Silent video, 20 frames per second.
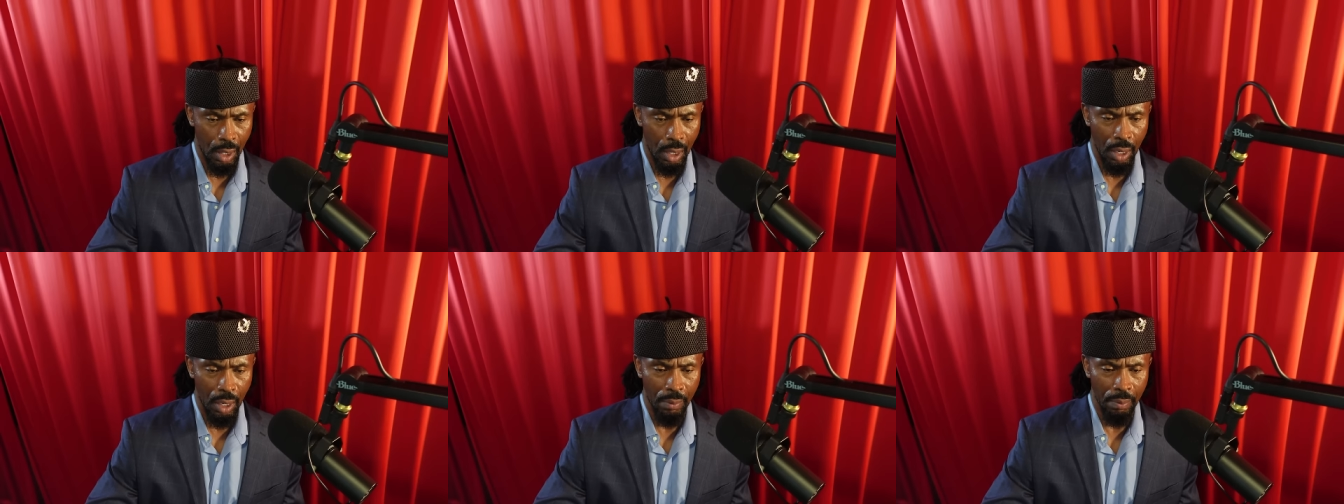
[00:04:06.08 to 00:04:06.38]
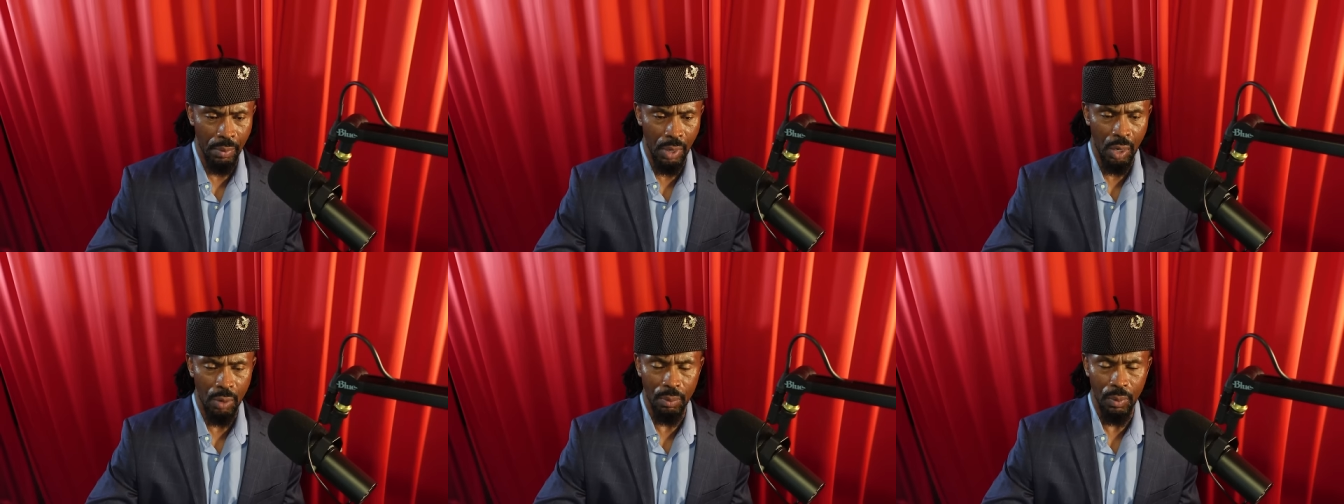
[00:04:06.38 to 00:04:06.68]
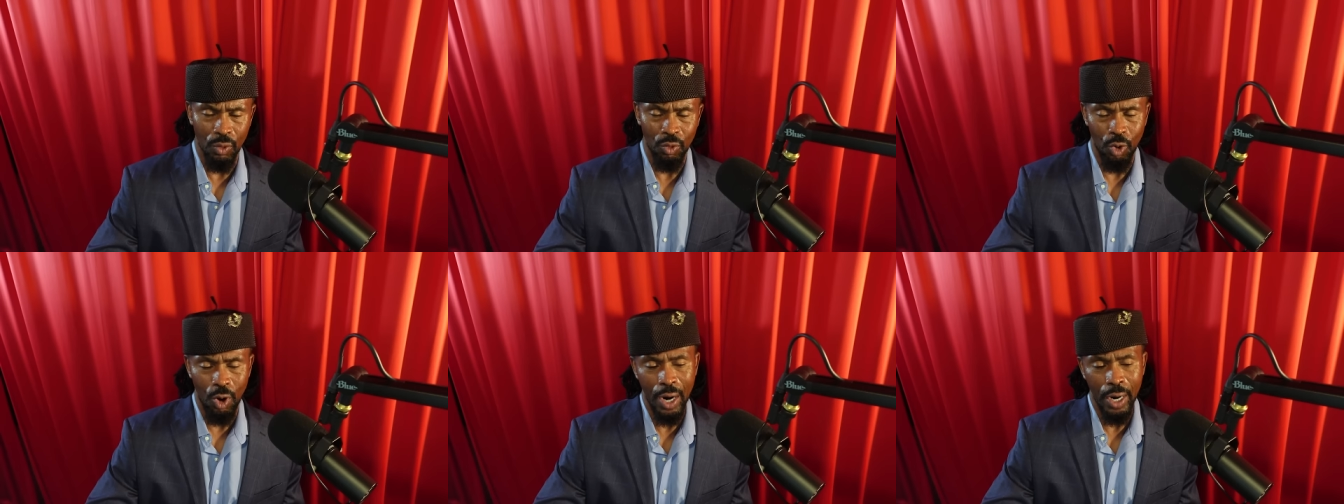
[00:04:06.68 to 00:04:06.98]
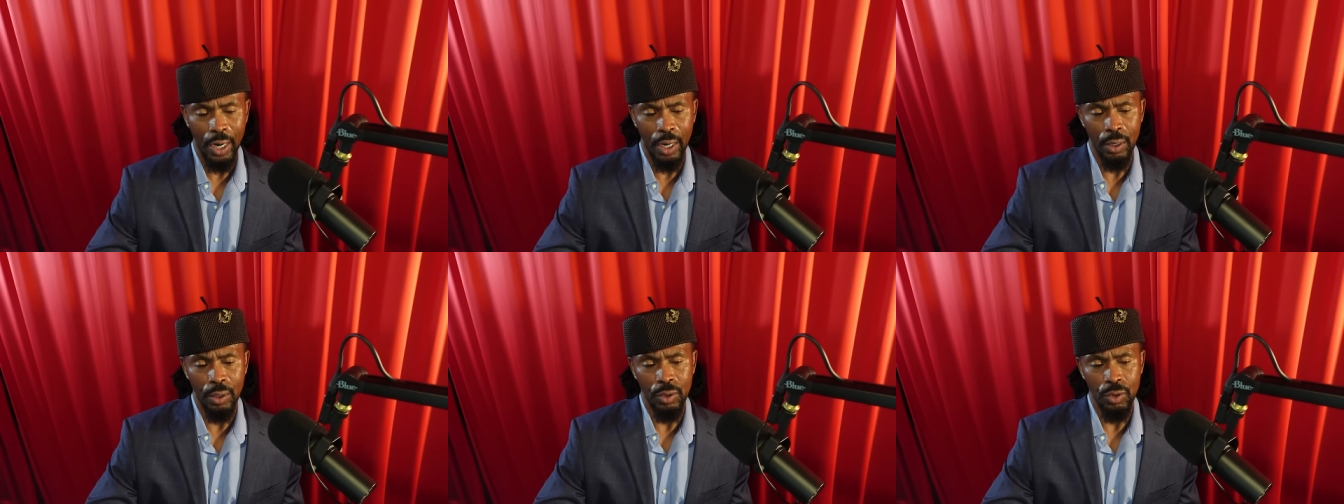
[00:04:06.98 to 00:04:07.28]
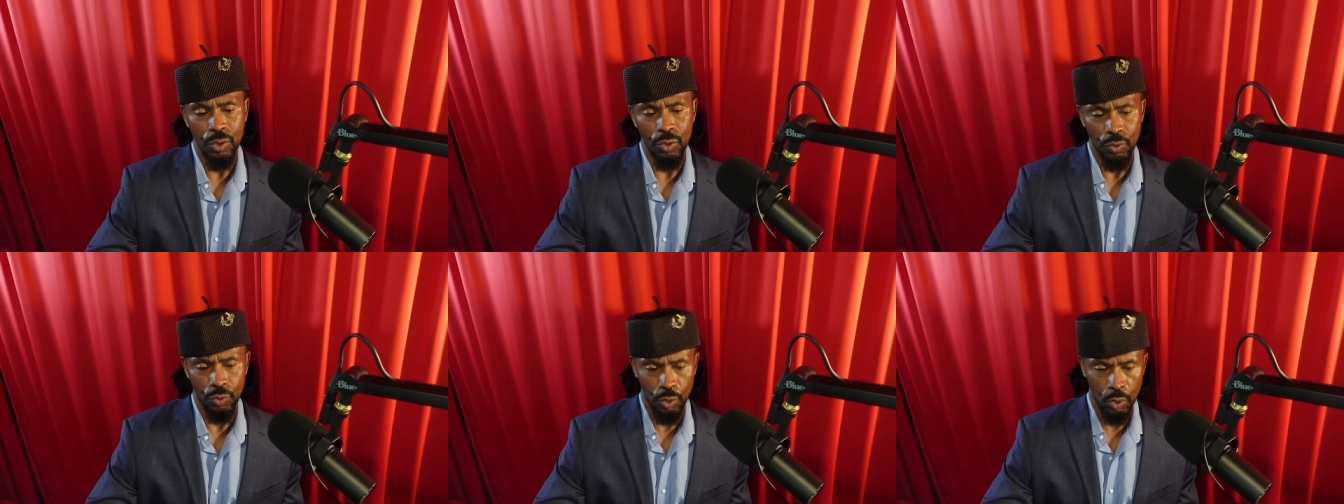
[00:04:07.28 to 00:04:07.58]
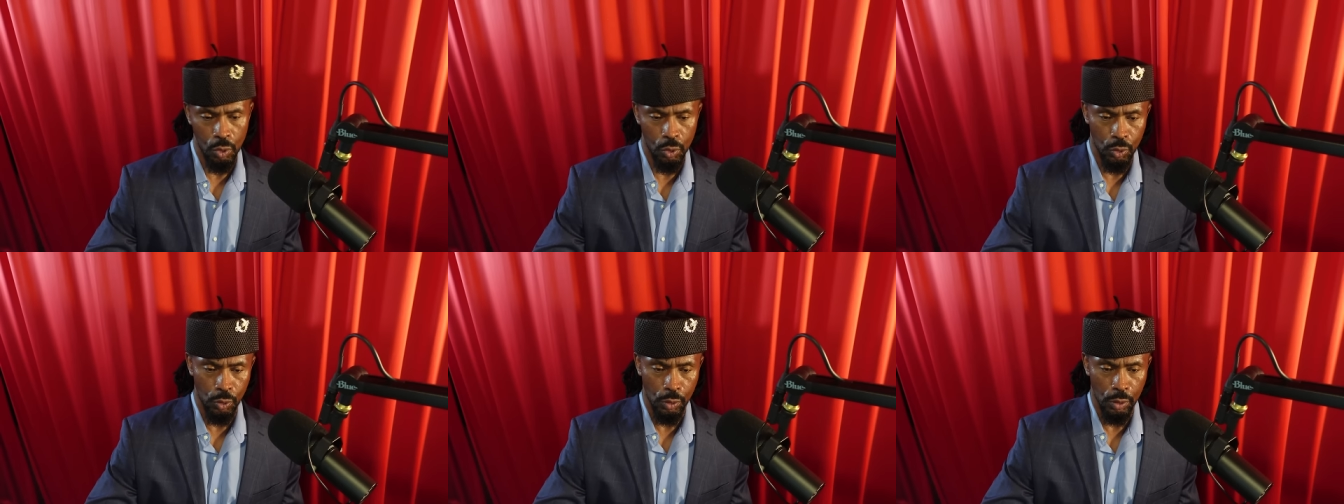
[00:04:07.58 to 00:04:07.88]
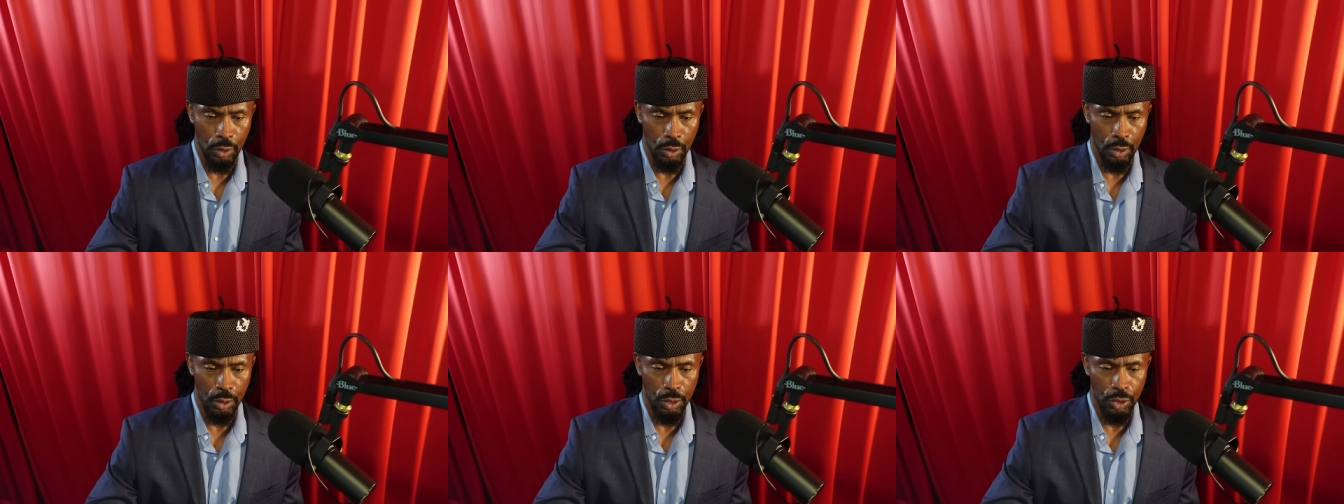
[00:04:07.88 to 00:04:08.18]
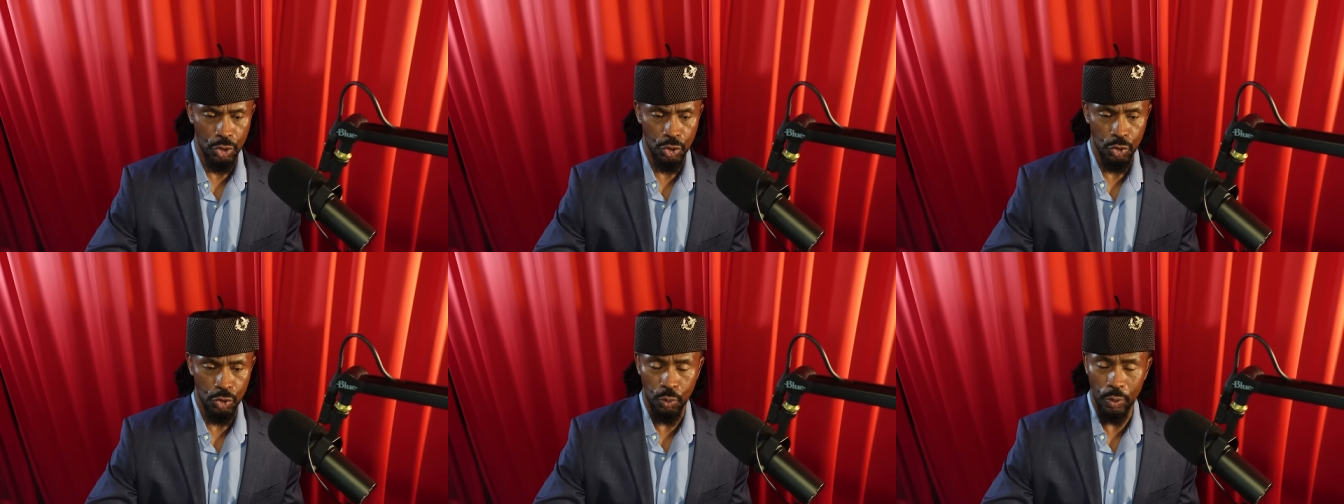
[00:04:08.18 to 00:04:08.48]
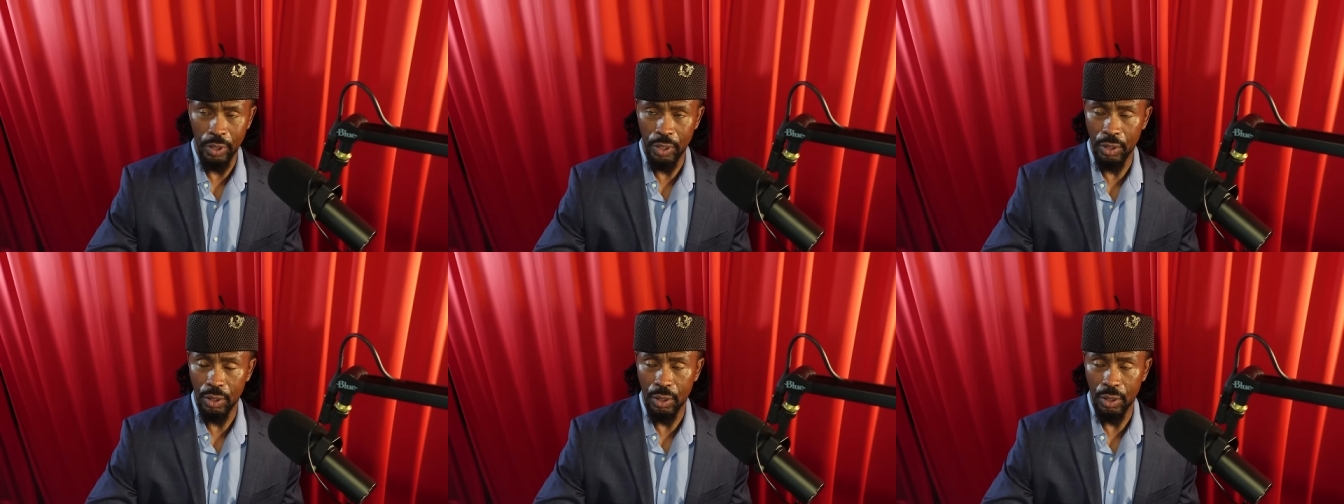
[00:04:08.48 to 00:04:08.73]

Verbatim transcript: Mount Moriah Road, Suite